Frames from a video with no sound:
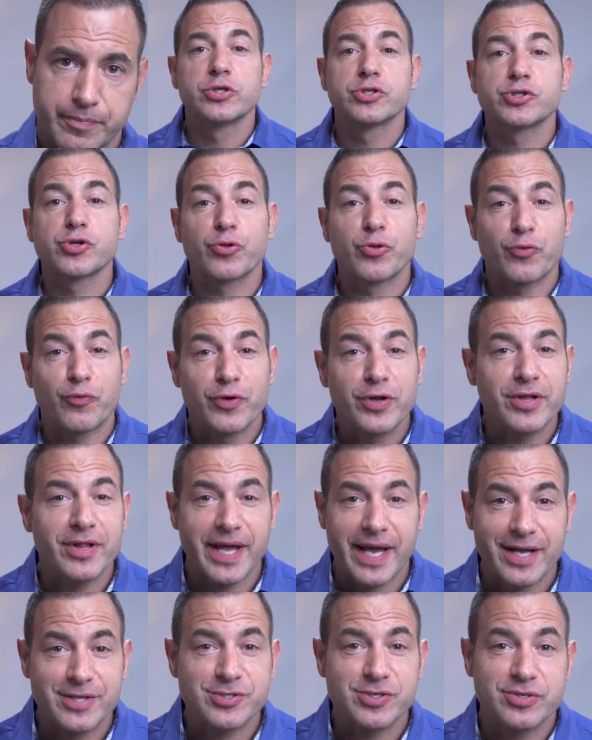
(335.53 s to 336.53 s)
So the real
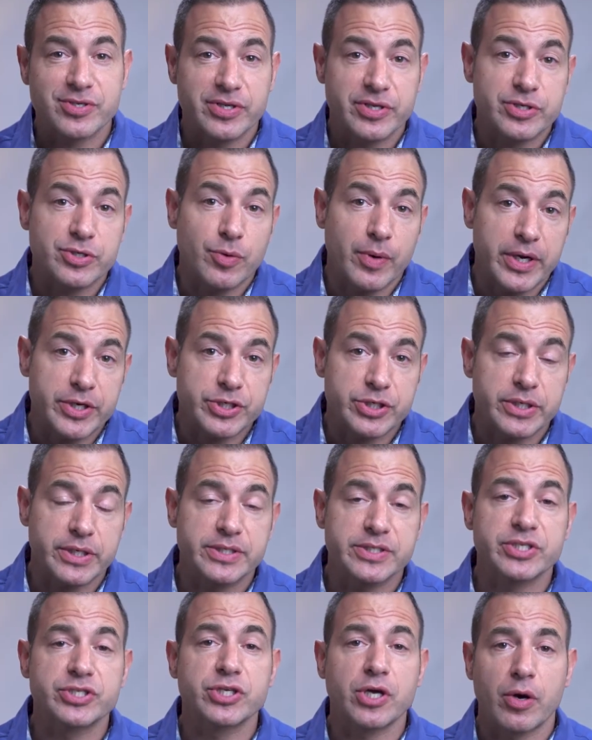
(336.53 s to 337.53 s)
answer to this question
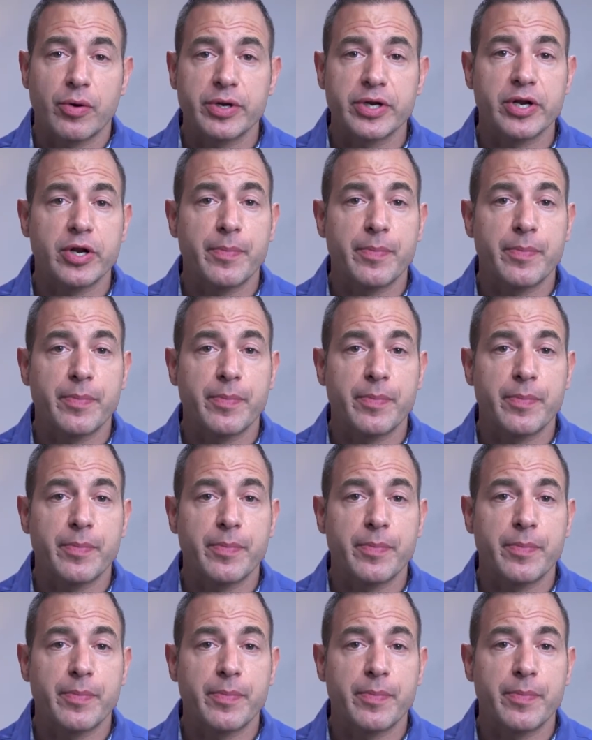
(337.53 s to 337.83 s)
is it's going to